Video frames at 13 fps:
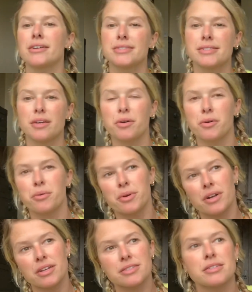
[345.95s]
So we're
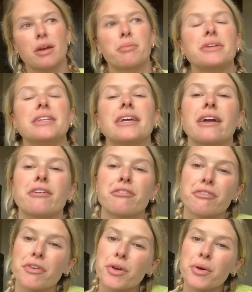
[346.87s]
not stopping to get
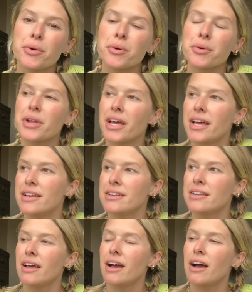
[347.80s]
food
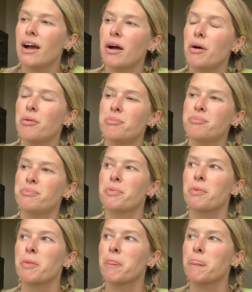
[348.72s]
and, um,
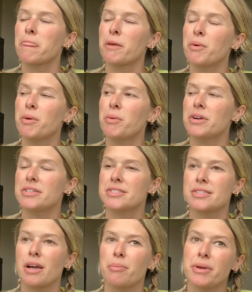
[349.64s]
we weren't
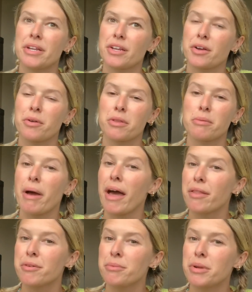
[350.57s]
stopping to go to the
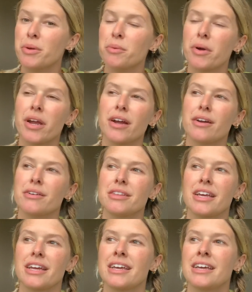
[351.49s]
bathroom anywhere.
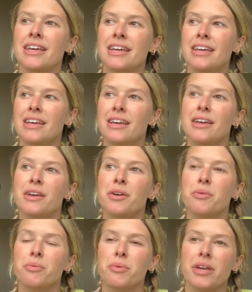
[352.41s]
Like
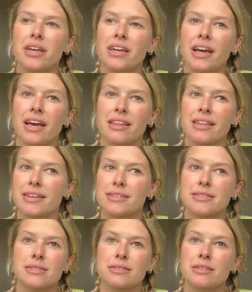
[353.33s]
we had the
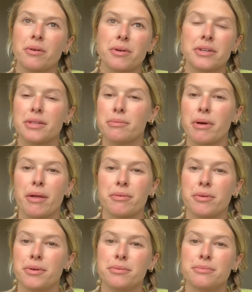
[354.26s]
kids going to the
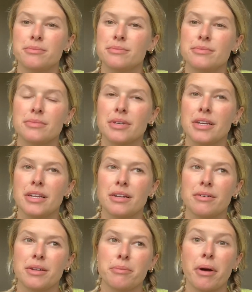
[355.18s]
bathroom, you know,
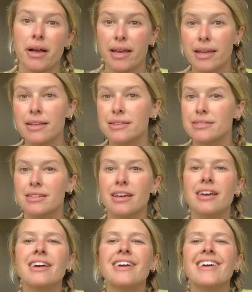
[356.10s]
in a bucket.
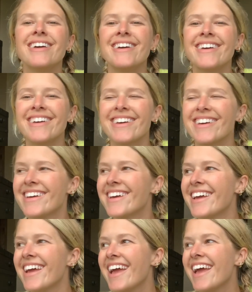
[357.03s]
and
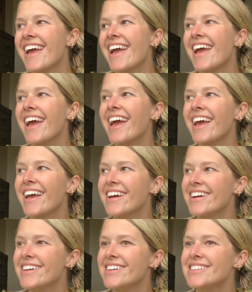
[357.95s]

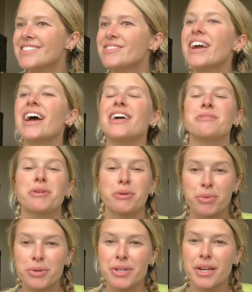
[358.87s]
we had we were
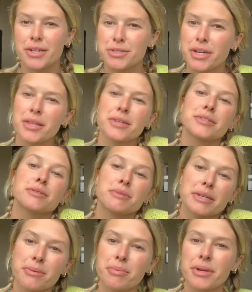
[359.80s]
pulling our trailer so we
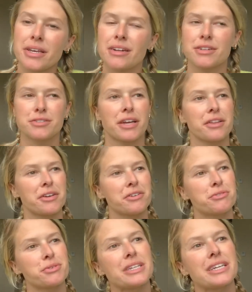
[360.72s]
could pee in our trailer
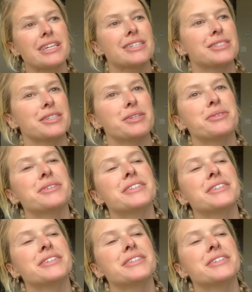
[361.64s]
if we needed to.